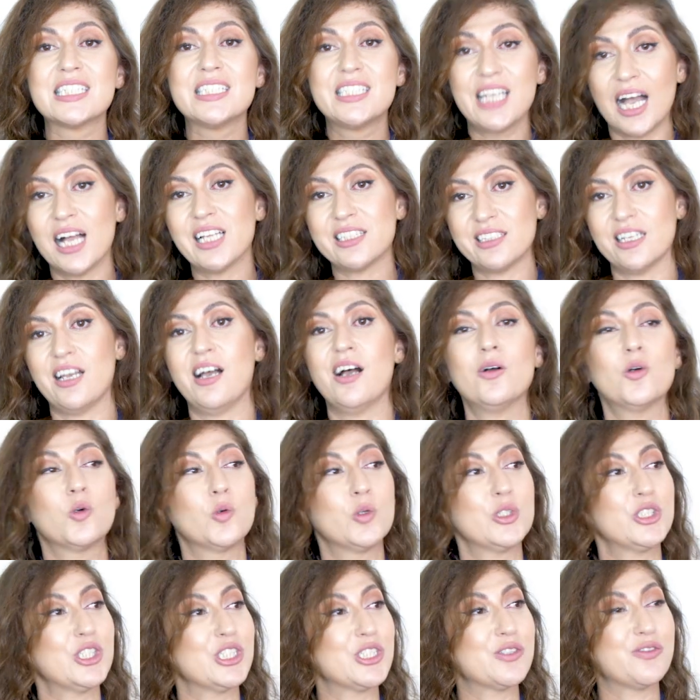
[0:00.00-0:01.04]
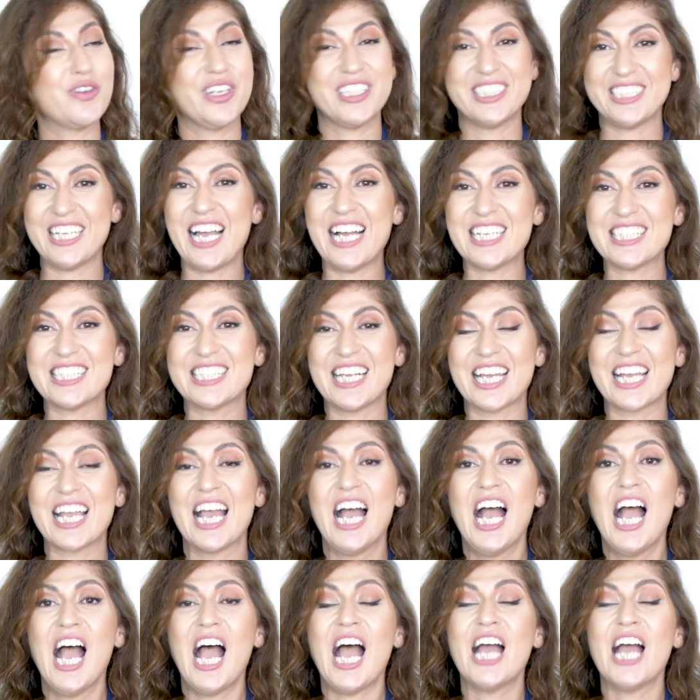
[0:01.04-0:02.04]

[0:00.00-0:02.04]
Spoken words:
data, which is fantastic,